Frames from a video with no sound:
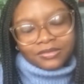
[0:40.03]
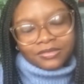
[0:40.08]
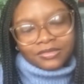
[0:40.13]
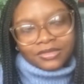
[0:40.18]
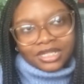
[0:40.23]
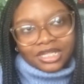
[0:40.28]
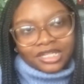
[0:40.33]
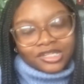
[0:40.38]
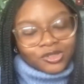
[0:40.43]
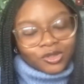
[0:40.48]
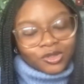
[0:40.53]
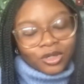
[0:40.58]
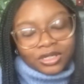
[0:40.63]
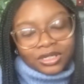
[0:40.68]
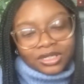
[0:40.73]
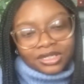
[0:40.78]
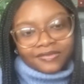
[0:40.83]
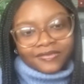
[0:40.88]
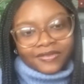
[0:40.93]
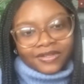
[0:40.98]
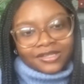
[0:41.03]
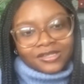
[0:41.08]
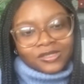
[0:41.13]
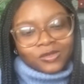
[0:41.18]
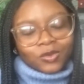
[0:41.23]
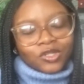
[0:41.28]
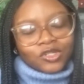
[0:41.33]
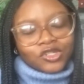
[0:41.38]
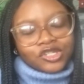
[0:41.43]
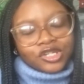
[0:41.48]
historical event,
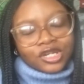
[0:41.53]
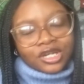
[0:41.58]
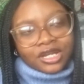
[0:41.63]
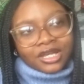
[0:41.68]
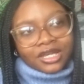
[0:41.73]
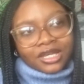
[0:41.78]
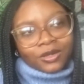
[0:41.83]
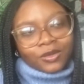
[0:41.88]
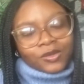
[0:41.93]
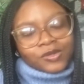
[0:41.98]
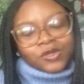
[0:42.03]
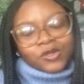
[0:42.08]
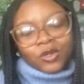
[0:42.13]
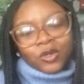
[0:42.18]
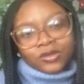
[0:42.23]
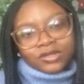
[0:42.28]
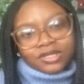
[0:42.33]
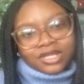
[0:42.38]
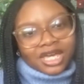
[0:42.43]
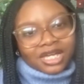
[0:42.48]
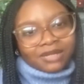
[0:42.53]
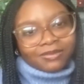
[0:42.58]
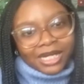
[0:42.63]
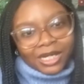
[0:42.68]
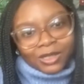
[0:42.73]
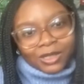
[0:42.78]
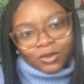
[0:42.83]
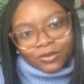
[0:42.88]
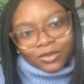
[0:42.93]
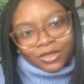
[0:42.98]
which is called the
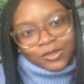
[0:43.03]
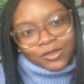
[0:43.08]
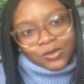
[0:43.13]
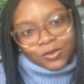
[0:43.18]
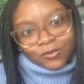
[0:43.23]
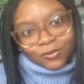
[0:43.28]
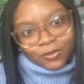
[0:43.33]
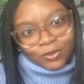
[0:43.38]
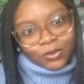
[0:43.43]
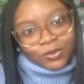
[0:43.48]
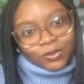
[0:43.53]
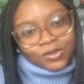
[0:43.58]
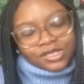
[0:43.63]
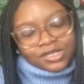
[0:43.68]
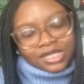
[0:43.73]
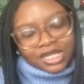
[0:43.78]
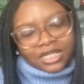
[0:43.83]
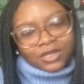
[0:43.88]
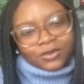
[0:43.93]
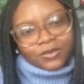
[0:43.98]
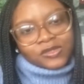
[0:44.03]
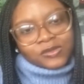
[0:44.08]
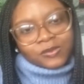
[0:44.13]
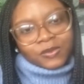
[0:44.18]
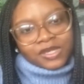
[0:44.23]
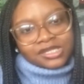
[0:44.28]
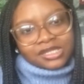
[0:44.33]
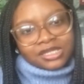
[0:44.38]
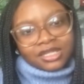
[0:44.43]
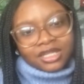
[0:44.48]
Egba Women's Revolt. And it was
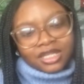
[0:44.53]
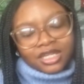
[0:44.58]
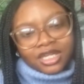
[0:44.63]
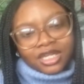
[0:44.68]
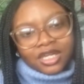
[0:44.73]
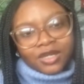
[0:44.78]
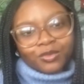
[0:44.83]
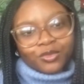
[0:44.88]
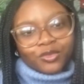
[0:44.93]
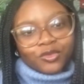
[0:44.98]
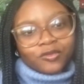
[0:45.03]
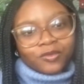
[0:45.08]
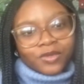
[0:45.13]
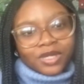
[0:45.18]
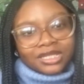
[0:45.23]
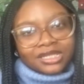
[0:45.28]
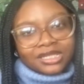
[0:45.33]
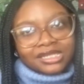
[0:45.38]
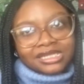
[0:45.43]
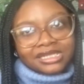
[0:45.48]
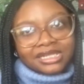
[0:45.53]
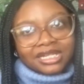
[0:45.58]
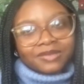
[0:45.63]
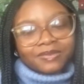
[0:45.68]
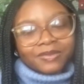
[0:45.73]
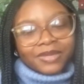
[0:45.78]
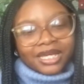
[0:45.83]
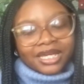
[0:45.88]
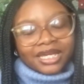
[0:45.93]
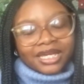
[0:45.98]
basically a movement
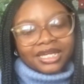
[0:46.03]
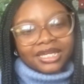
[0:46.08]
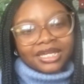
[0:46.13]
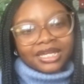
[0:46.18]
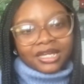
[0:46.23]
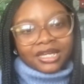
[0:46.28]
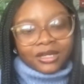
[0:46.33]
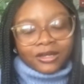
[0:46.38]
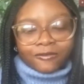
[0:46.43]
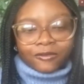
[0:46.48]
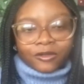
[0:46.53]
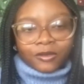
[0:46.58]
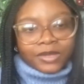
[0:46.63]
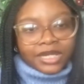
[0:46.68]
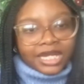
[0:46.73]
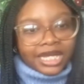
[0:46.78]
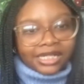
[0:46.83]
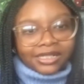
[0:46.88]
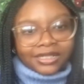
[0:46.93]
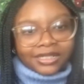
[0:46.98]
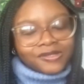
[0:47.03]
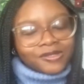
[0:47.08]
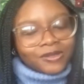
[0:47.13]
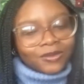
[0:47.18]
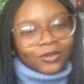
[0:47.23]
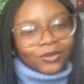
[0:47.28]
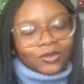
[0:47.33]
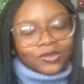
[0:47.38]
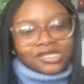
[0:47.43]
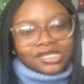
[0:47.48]
led by Funmilayo
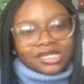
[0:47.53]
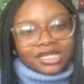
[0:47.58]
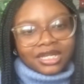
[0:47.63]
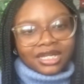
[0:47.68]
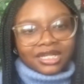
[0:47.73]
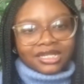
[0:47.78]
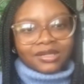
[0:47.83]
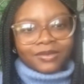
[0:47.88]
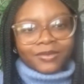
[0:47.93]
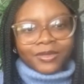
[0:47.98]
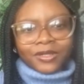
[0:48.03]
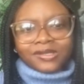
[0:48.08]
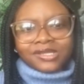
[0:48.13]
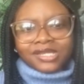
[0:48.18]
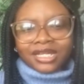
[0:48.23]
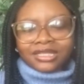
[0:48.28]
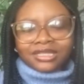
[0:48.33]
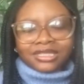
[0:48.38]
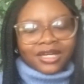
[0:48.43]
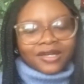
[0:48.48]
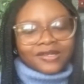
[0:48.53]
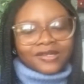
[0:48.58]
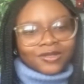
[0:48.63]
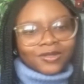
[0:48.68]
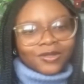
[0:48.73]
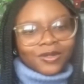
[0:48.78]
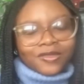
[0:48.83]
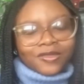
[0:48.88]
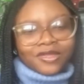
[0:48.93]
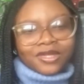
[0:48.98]
and Kuti and about
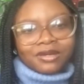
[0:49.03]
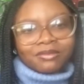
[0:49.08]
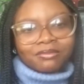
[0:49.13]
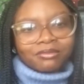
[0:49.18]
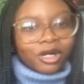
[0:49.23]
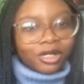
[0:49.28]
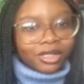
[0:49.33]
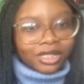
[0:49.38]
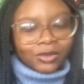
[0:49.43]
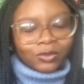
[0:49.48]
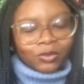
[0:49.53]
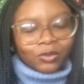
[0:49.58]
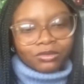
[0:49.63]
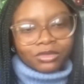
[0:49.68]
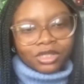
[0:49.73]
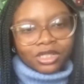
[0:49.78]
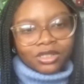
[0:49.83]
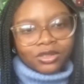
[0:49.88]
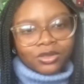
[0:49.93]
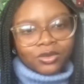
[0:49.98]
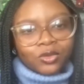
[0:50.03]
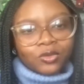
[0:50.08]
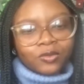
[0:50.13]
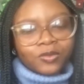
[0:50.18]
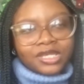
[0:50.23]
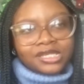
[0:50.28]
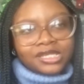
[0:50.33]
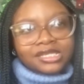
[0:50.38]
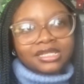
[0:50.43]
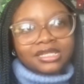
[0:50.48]
10,000 other market women who
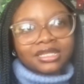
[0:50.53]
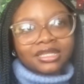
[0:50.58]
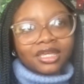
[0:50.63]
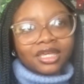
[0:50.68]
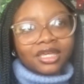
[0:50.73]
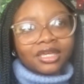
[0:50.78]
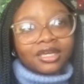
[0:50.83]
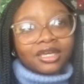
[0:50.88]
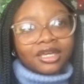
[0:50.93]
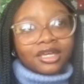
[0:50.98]
basically